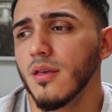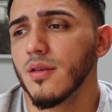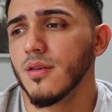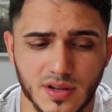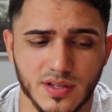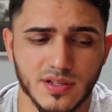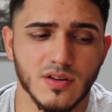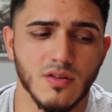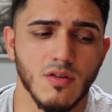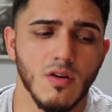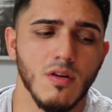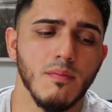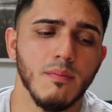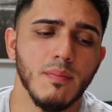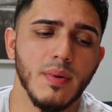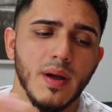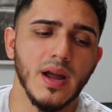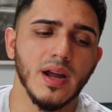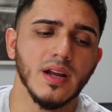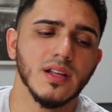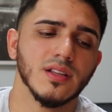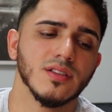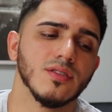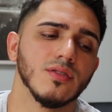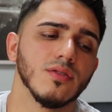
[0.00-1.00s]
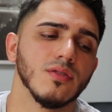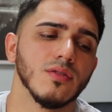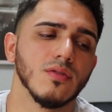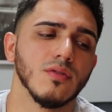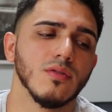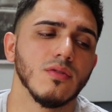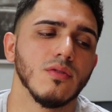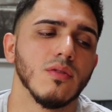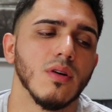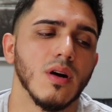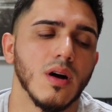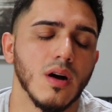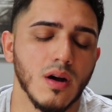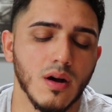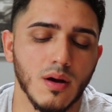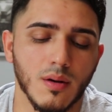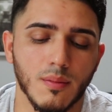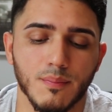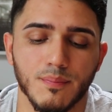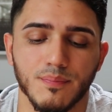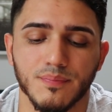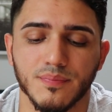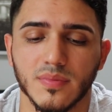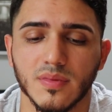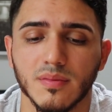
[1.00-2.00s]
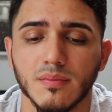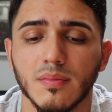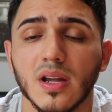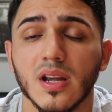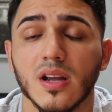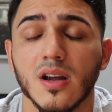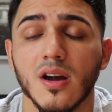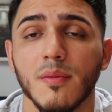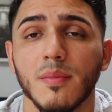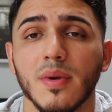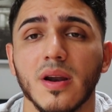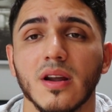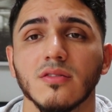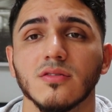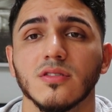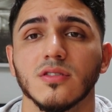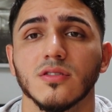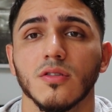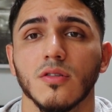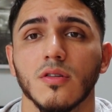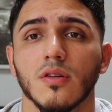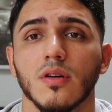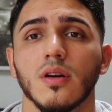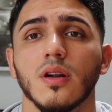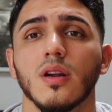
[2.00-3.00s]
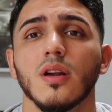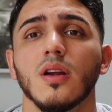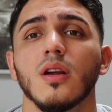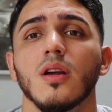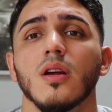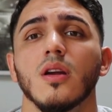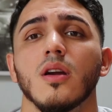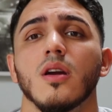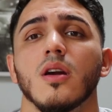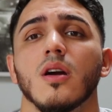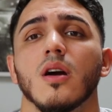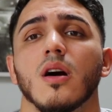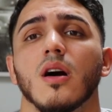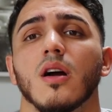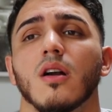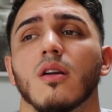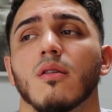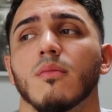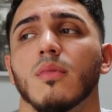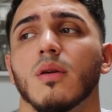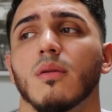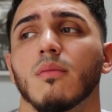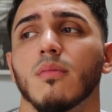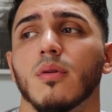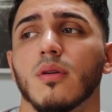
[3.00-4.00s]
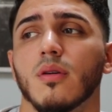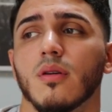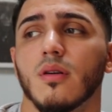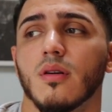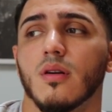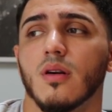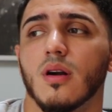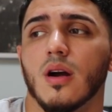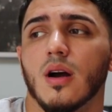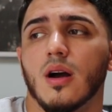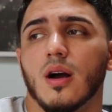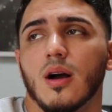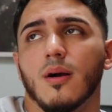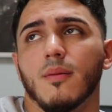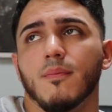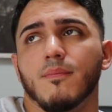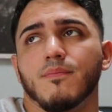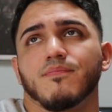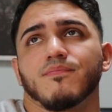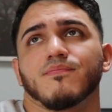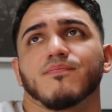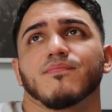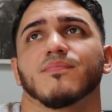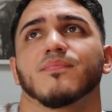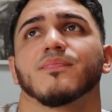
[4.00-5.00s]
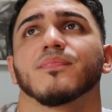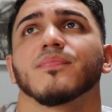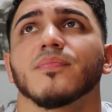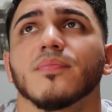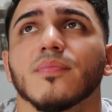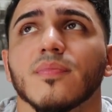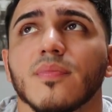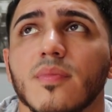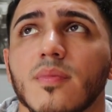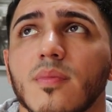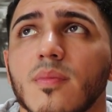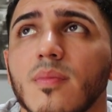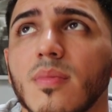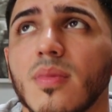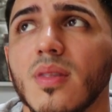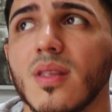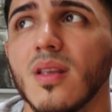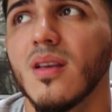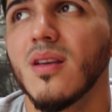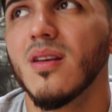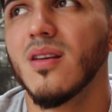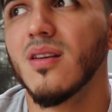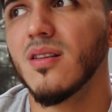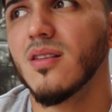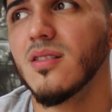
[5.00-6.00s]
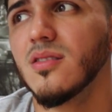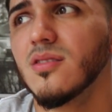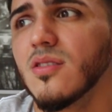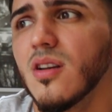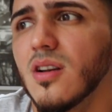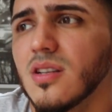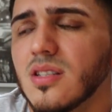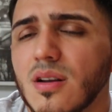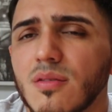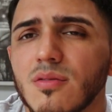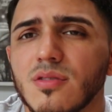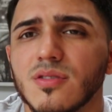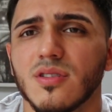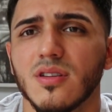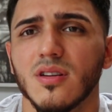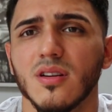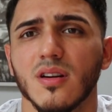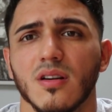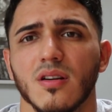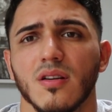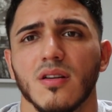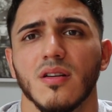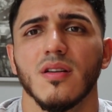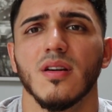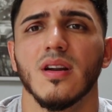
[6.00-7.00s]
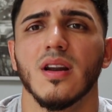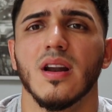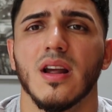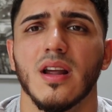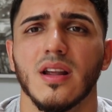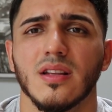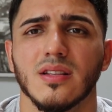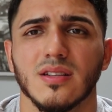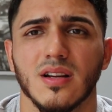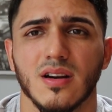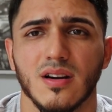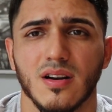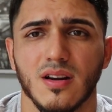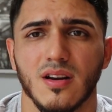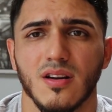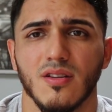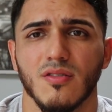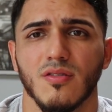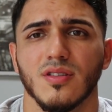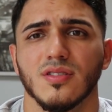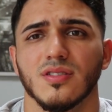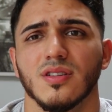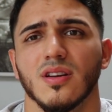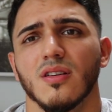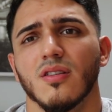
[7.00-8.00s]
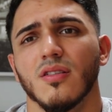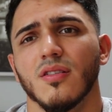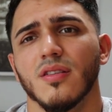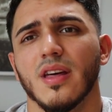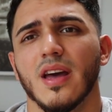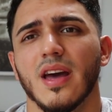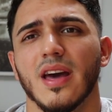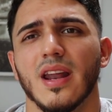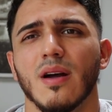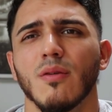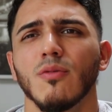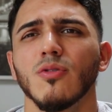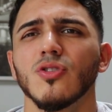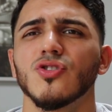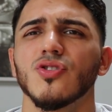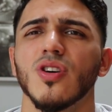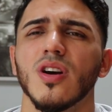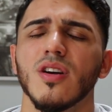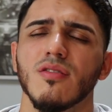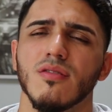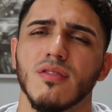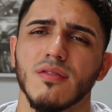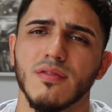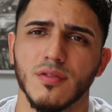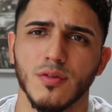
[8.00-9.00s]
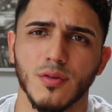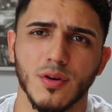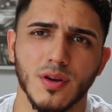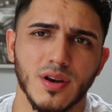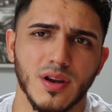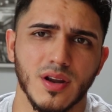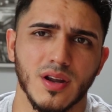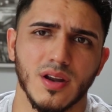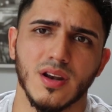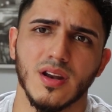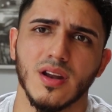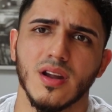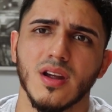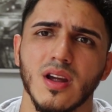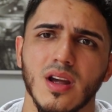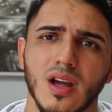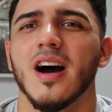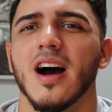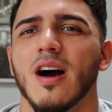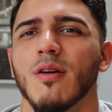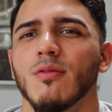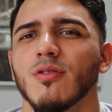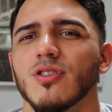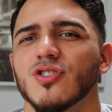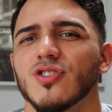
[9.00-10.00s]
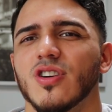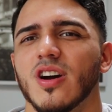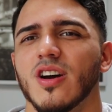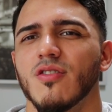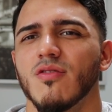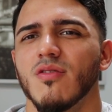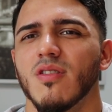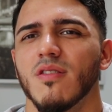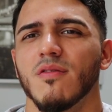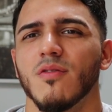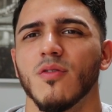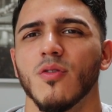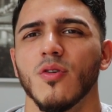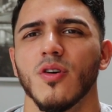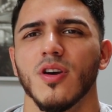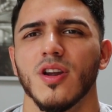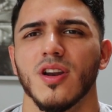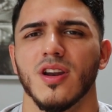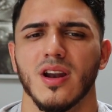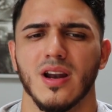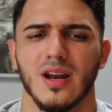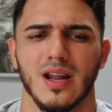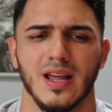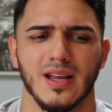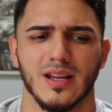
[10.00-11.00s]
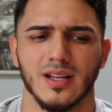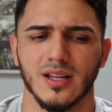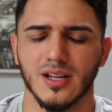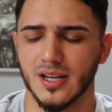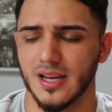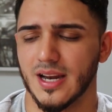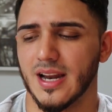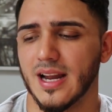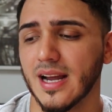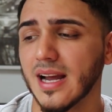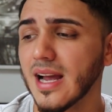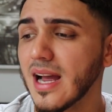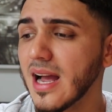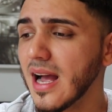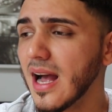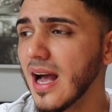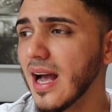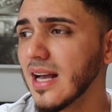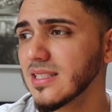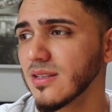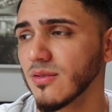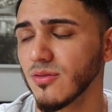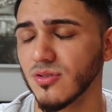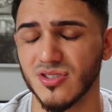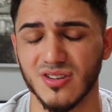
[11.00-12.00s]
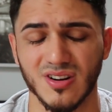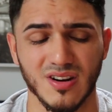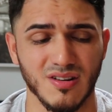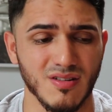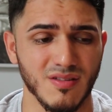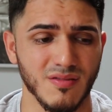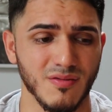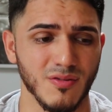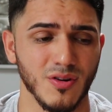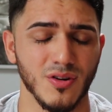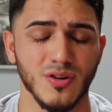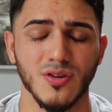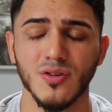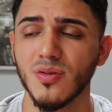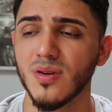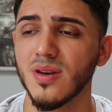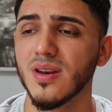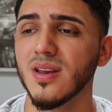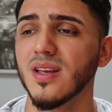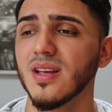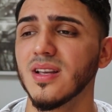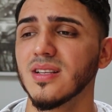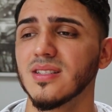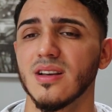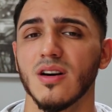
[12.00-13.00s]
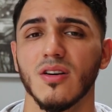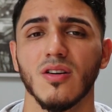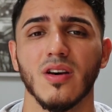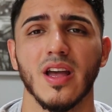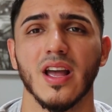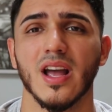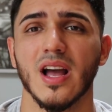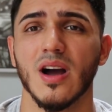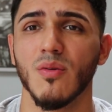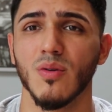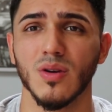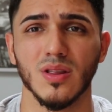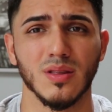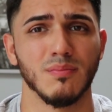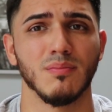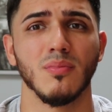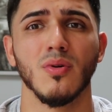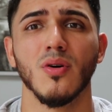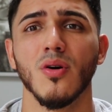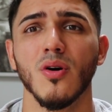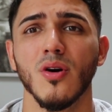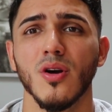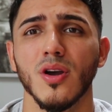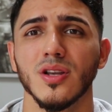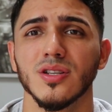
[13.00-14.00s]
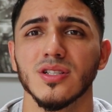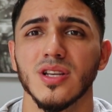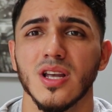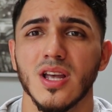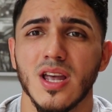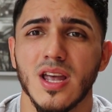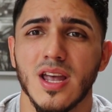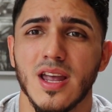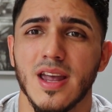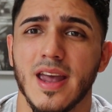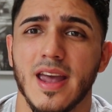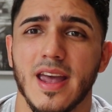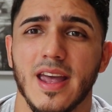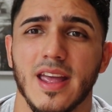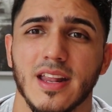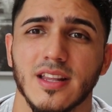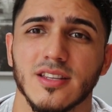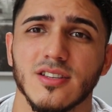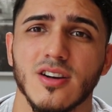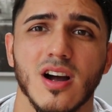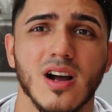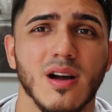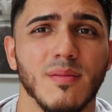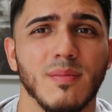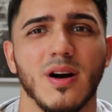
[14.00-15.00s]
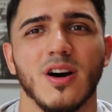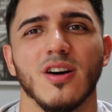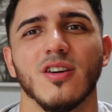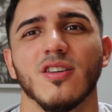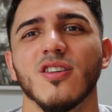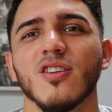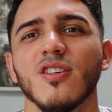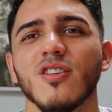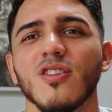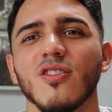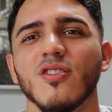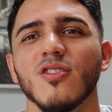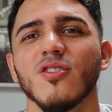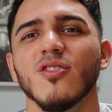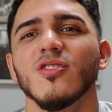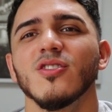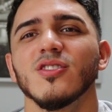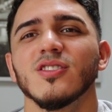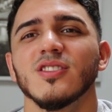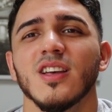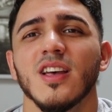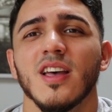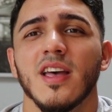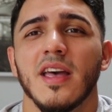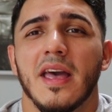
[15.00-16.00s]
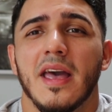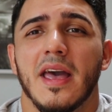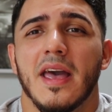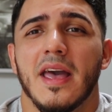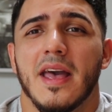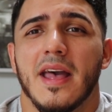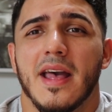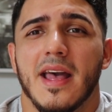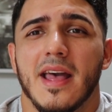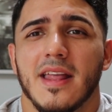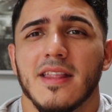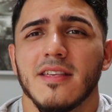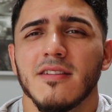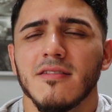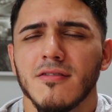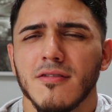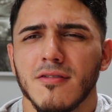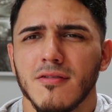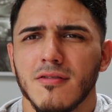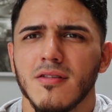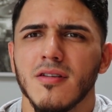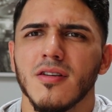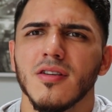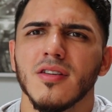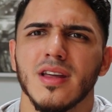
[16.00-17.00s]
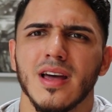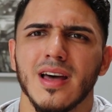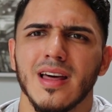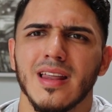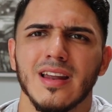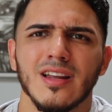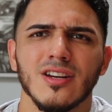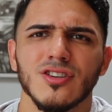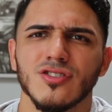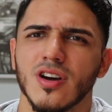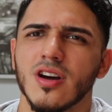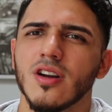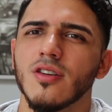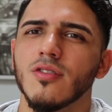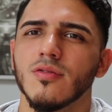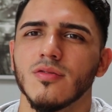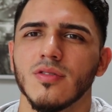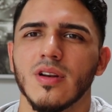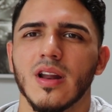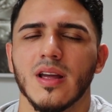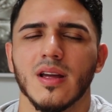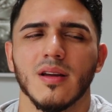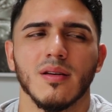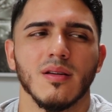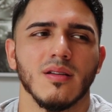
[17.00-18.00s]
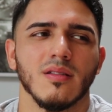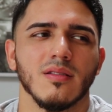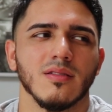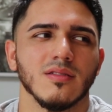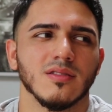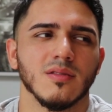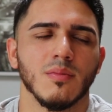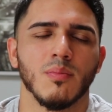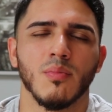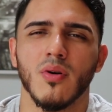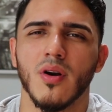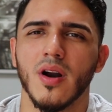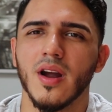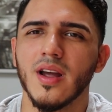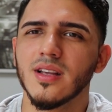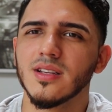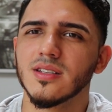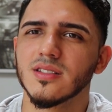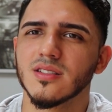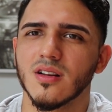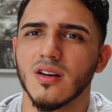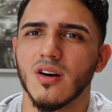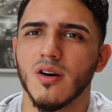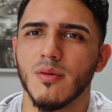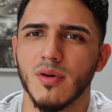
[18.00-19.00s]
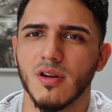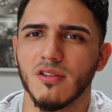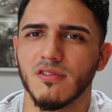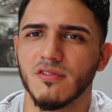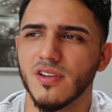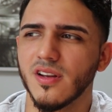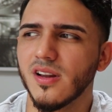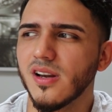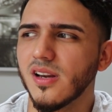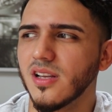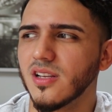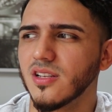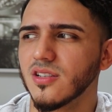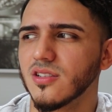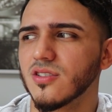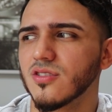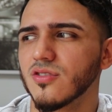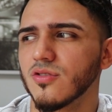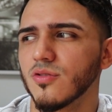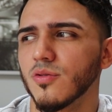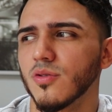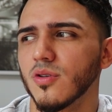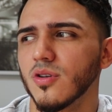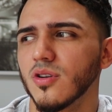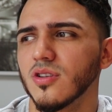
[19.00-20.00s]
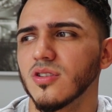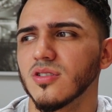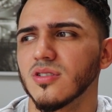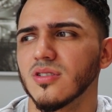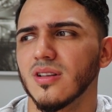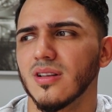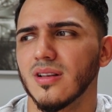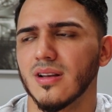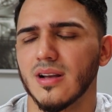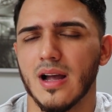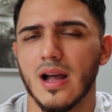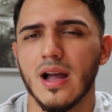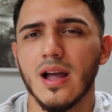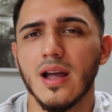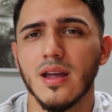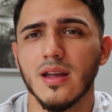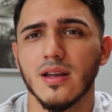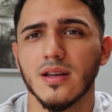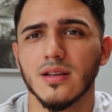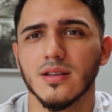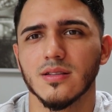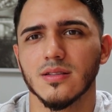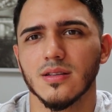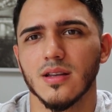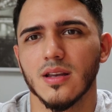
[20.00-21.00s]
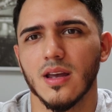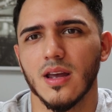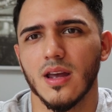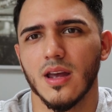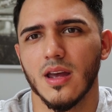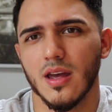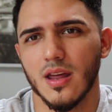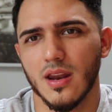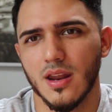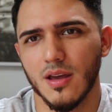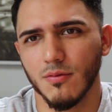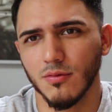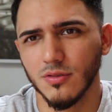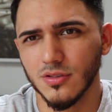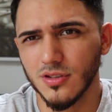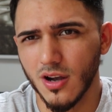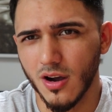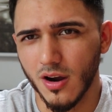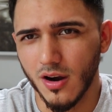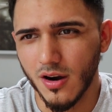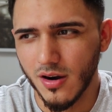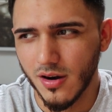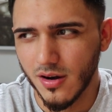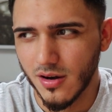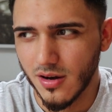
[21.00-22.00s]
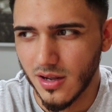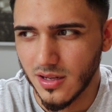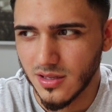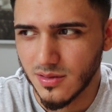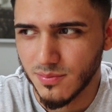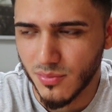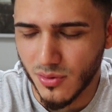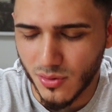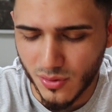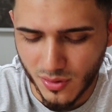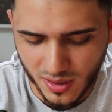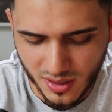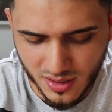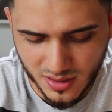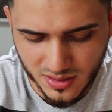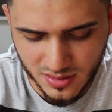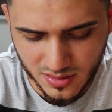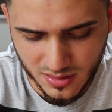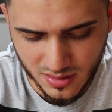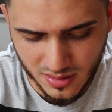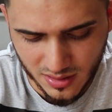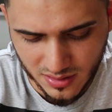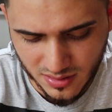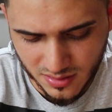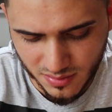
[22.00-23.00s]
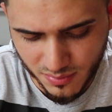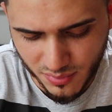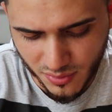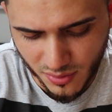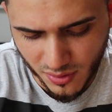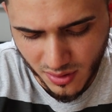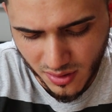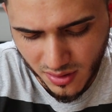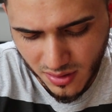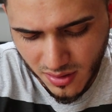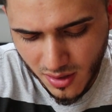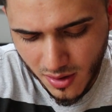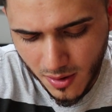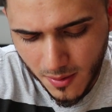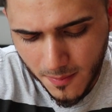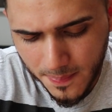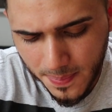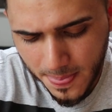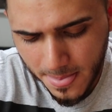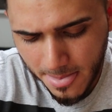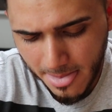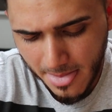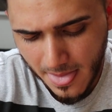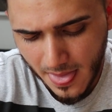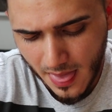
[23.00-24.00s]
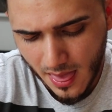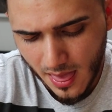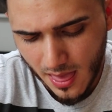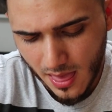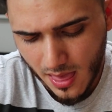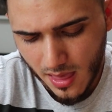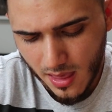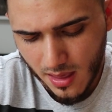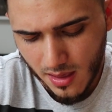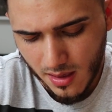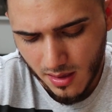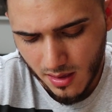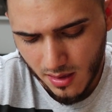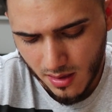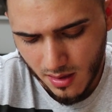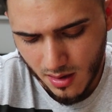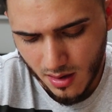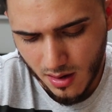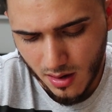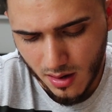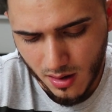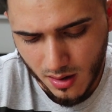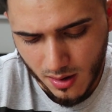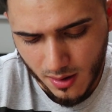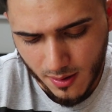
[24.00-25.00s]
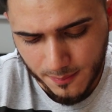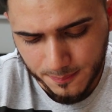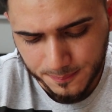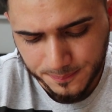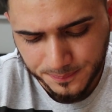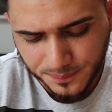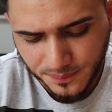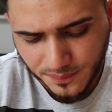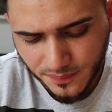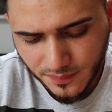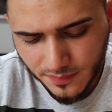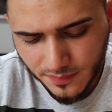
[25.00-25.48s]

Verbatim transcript: It's going back to um, my coming out story. I remember um, so as I was younger and I started noticing all that, I would try to avoid it. I would try to avoid like looking at guys. I would try to avoid doing this. I'll hang out with boys and talk about girls and you know all that. I try to like suppressed all my feelings towards guys and it was hard at point at some point you know um,